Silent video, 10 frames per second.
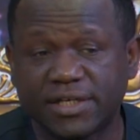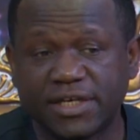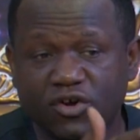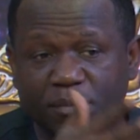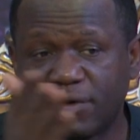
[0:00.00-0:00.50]

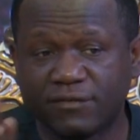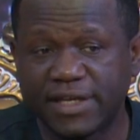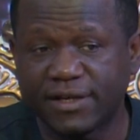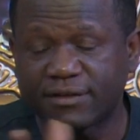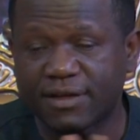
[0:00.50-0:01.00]
the number of
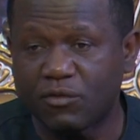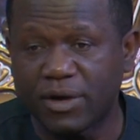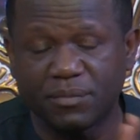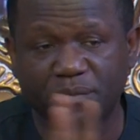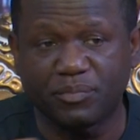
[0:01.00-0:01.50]
days that we
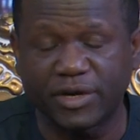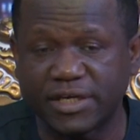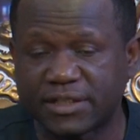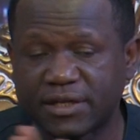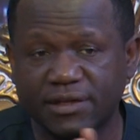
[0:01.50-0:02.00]
have been
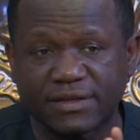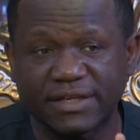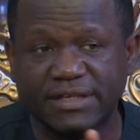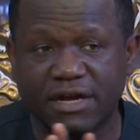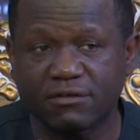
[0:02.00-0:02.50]
predicted is
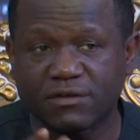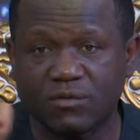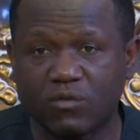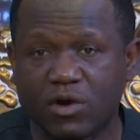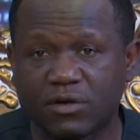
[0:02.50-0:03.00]

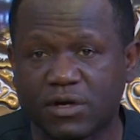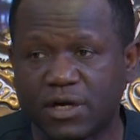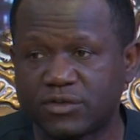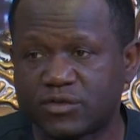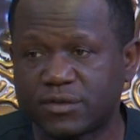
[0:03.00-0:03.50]

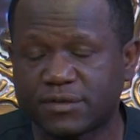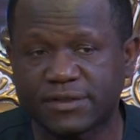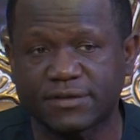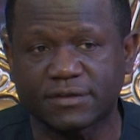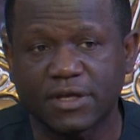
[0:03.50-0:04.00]

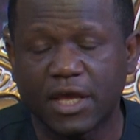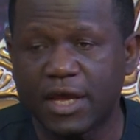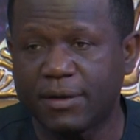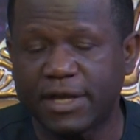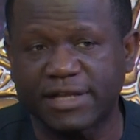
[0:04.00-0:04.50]

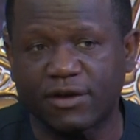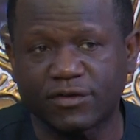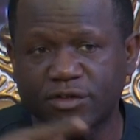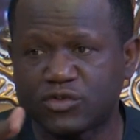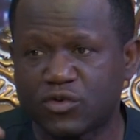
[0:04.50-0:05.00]

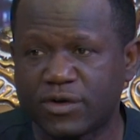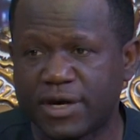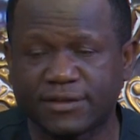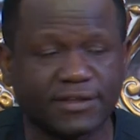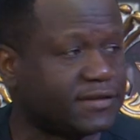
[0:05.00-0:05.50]

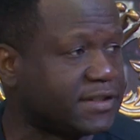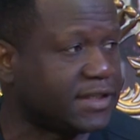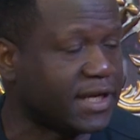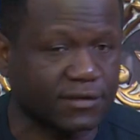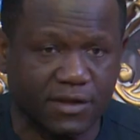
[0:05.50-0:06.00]
1,260
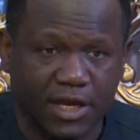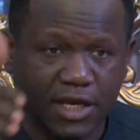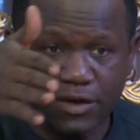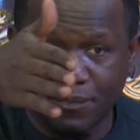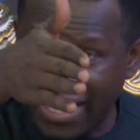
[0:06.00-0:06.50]
days.
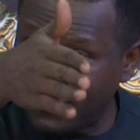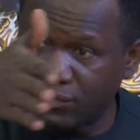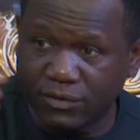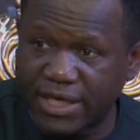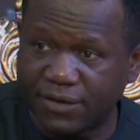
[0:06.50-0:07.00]
The
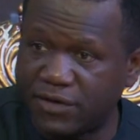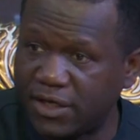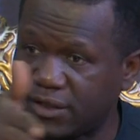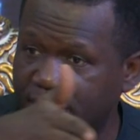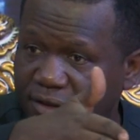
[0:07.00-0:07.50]
Bible gave
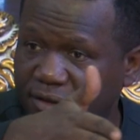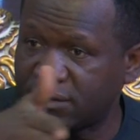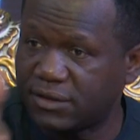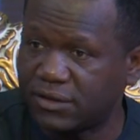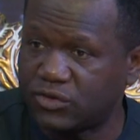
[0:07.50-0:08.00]
the
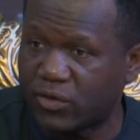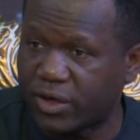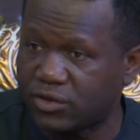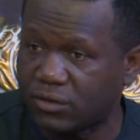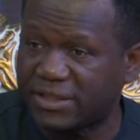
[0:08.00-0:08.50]

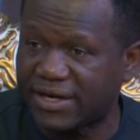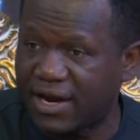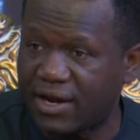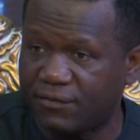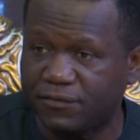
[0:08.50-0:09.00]
duration,
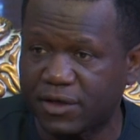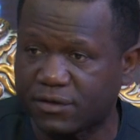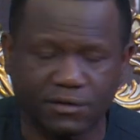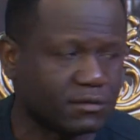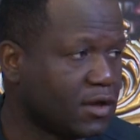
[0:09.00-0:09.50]
3.5
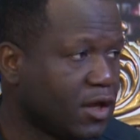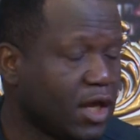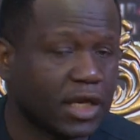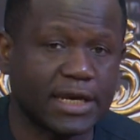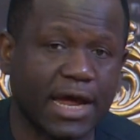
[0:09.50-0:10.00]
years.
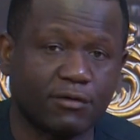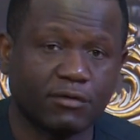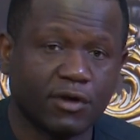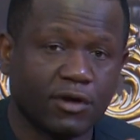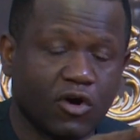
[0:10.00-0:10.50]
Now,
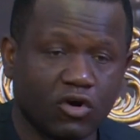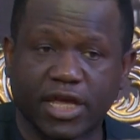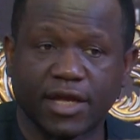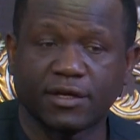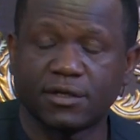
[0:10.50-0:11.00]

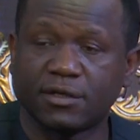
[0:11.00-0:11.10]
okay.